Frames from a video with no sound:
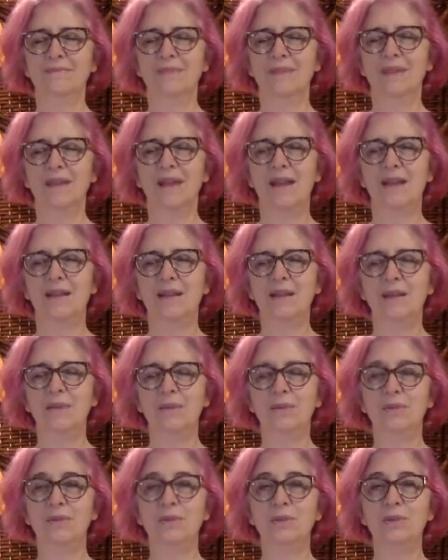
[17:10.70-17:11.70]
And now we'll
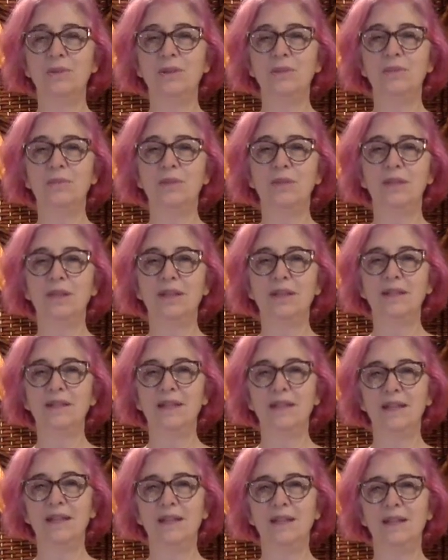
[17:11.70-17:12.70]
switch our breathing to
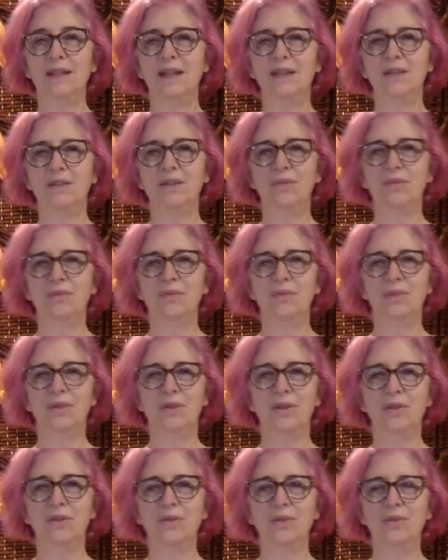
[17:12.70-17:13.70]
in and out through the
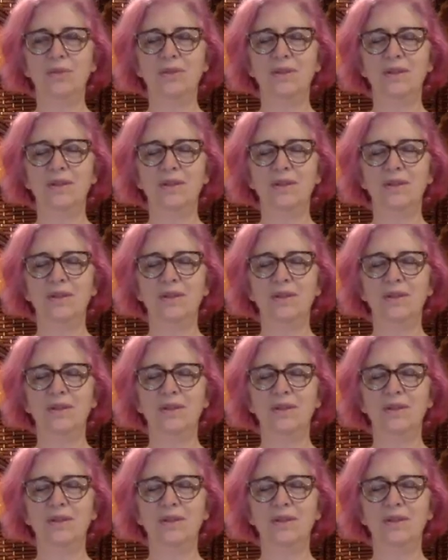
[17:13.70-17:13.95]
nose.